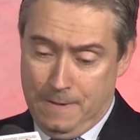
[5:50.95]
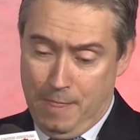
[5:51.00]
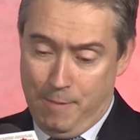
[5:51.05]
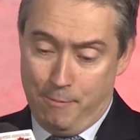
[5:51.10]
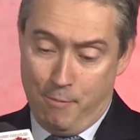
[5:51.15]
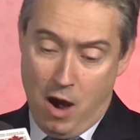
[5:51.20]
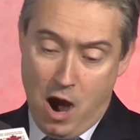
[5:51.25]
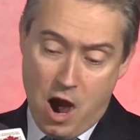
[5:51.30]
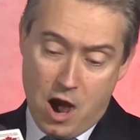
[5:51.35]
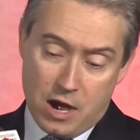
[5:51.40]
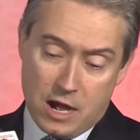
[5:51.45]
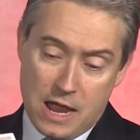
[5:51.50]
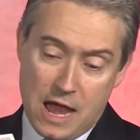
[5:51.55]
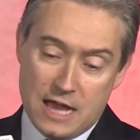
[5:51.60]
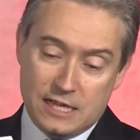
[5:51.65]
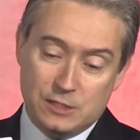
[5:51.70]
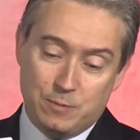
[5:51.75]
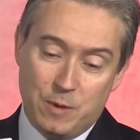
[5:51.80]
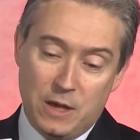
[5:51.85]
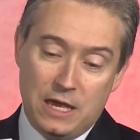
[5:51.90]
Mark
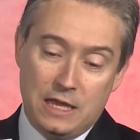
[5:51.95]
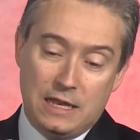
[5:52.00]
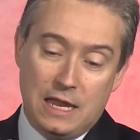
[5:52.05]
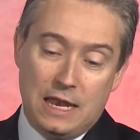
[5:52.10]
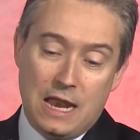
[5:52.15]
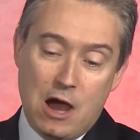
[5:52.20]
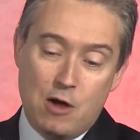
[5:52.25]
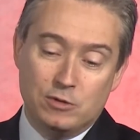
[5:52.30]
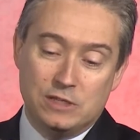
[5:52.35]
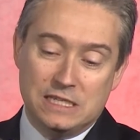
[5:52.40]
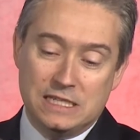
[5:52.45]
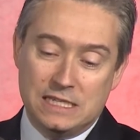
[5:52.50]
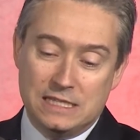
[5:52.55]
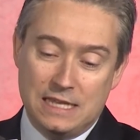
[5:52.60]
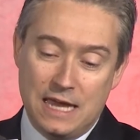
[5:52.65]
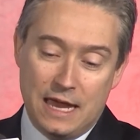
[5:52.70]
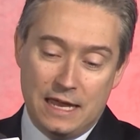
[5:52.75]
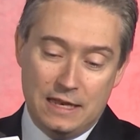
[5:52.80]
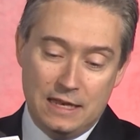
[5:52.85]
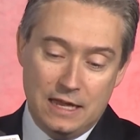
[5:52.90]
has been an
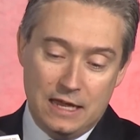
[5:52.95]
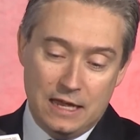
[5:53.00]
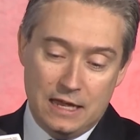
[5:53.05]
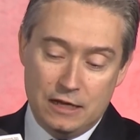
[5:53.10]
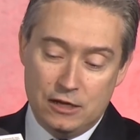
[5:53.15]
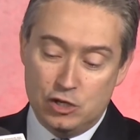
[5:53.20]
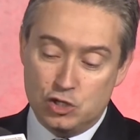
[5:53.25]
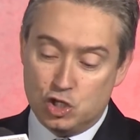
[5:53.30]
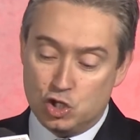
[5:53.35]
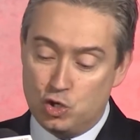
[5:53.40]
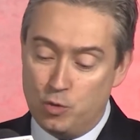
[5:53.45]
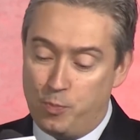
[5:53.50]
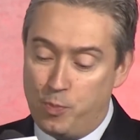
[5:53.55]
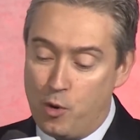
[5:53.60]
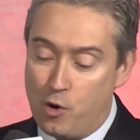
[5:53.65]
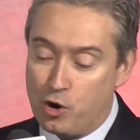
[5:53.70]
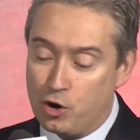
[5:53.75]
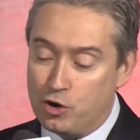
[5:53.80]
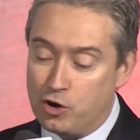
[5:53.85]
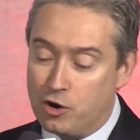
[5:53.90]
outstanding
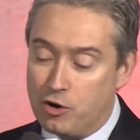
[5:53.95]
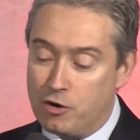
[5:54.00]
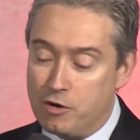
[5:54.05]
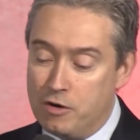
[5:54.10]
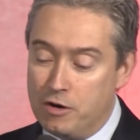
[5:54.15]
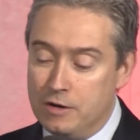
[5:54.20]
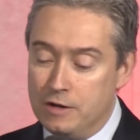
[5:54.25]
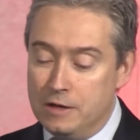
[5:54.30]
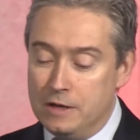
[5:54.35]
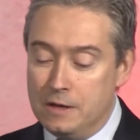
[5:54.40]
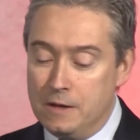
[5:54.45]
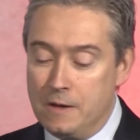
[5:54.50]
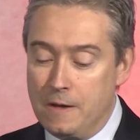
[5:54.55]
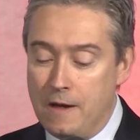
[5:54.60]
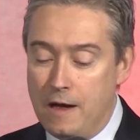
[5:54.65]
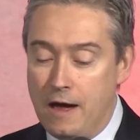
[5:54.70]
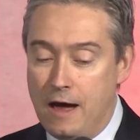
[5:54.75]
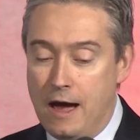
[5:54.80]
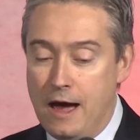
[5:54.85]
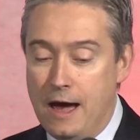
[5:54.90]
supporter
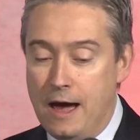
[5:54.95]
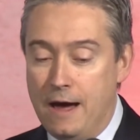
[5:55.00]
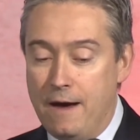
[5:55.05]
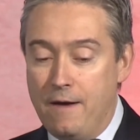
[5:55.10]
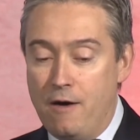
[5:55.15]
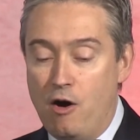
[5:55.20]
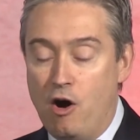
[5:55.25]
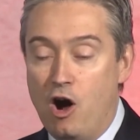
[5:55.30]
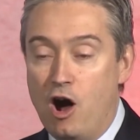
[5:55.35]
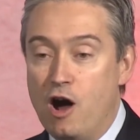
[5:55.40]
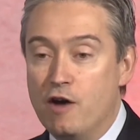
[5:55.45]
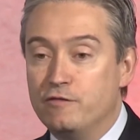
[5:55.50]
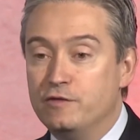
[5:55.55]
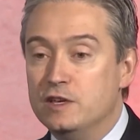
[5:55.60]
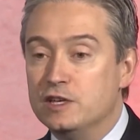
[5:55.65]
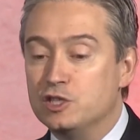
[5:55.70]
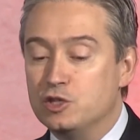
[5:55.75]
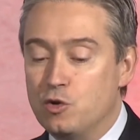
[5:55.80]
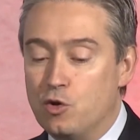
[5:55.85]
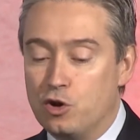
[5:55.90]
uh, of
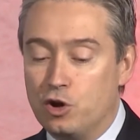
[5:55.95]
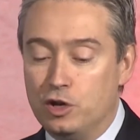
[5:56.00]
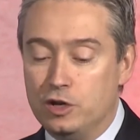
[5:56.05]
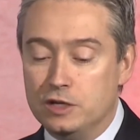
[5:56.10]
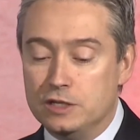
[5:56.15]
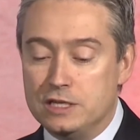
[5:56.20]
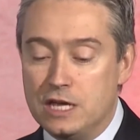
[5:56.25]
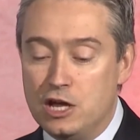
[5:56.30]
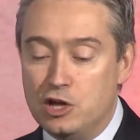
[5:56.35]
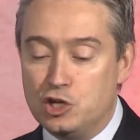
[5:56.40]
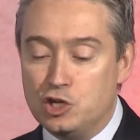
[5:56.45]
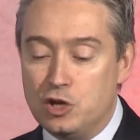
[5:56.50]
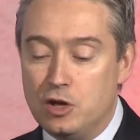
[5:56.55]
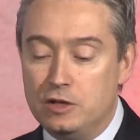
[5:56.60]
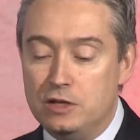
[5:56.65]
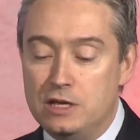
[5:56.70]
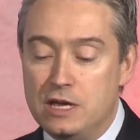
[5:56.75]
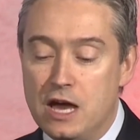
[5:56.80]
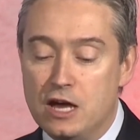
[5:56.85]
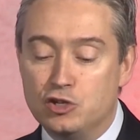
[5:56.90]
this
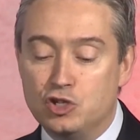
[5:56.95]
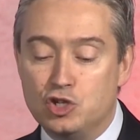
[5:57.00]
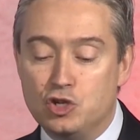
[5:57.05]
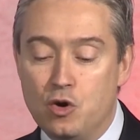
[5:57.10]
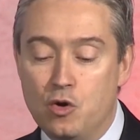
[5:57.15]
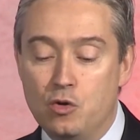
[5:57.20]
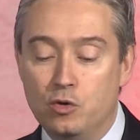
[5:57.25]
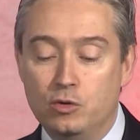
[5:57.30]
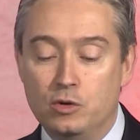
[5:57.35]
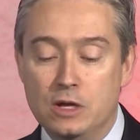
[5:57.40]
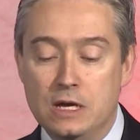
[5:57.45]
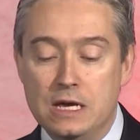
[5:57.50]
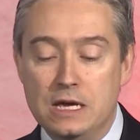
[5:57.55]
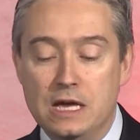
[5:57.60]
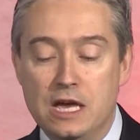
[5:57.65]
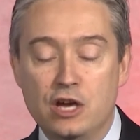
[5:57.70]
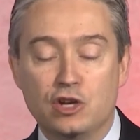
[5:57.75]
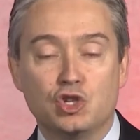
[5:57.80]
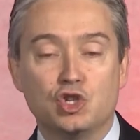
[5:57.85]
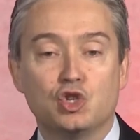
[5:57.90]
organization. He has shown
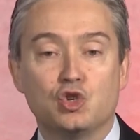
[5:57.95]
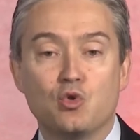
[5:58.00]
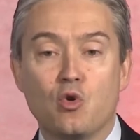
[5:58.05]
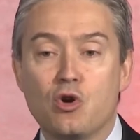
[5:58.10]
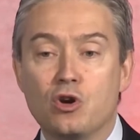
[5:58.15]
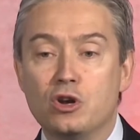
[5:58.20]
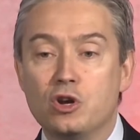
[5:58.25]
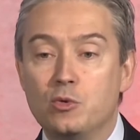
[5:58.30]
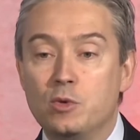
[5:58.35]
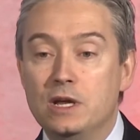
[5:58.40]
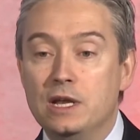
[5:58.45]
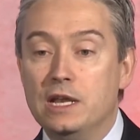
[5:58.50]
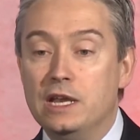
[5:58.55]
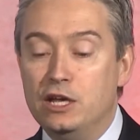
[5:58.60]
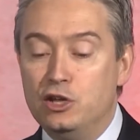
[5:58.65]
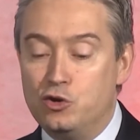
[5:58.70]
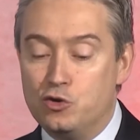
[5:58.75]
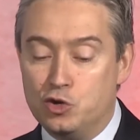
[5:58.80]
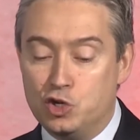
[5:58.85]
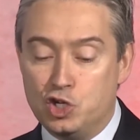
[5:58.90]
extraordinary
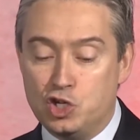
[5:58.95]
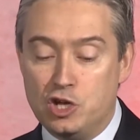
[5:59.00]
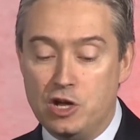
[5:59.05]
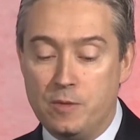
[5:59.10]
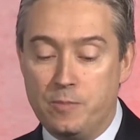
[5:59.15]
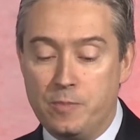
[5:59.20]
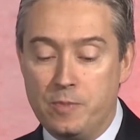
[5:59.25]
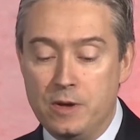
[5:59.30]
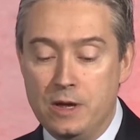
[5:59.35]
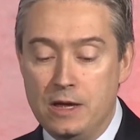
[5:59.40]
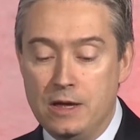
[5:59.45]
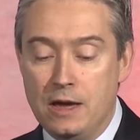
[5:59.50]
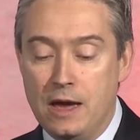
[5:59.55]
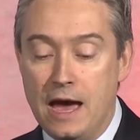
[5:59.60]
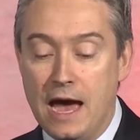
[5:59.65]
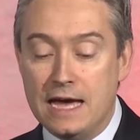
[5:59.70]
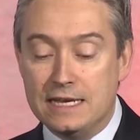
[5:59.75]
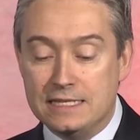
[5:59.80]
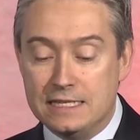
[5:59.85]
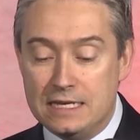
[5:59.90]
leadership
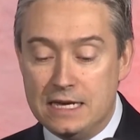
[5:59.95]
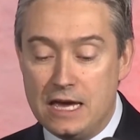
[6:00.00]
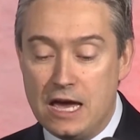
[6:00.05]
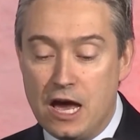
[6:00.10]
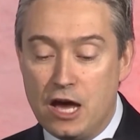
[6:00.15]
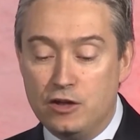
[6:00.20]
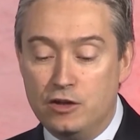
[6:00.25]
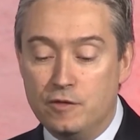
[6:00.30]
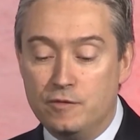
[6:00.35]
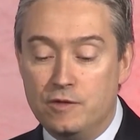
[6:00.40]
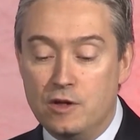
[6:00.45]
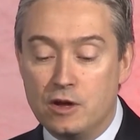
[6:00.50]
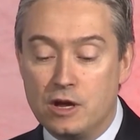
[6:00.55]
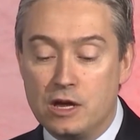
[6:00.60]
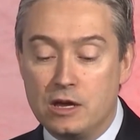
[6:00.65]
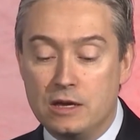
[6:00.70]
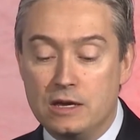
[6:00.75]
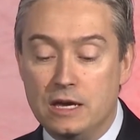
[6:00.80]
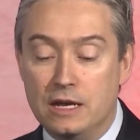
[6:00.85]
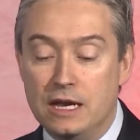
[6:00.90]
as the head of the
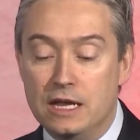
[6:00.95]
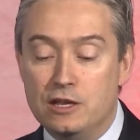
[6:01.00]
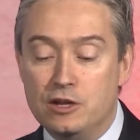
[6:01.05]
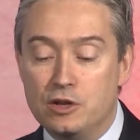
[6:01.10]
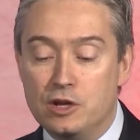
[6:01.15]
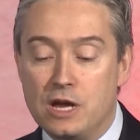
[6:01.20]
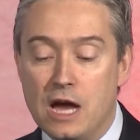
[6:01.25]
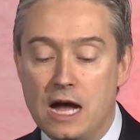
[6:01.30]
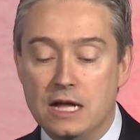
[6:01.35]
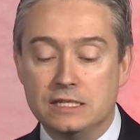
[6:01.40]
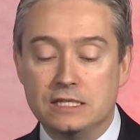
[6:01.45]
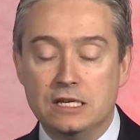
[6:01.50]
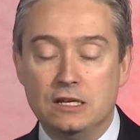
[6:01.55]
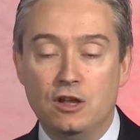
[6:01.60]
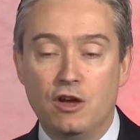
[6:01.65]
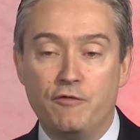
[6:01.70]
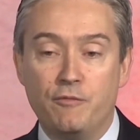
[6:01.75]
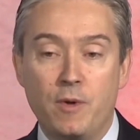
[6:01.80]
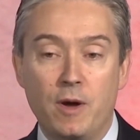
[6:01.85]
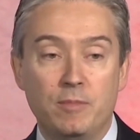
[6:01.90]
Canadian
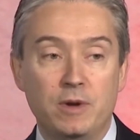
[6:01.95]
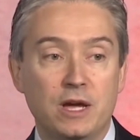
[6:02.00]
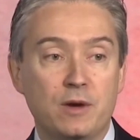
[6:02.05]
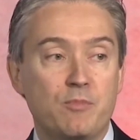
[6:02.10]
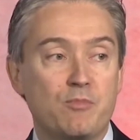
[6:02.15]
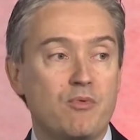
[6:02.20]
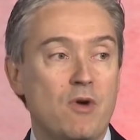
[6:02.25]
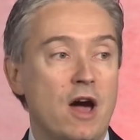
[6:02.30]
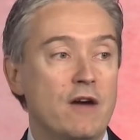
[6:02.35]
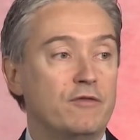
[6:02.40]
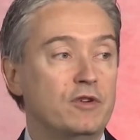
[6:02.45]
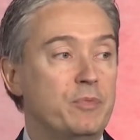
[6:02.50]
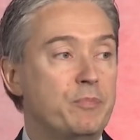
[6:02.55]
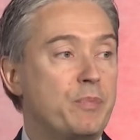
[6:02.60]
Council of Public-Private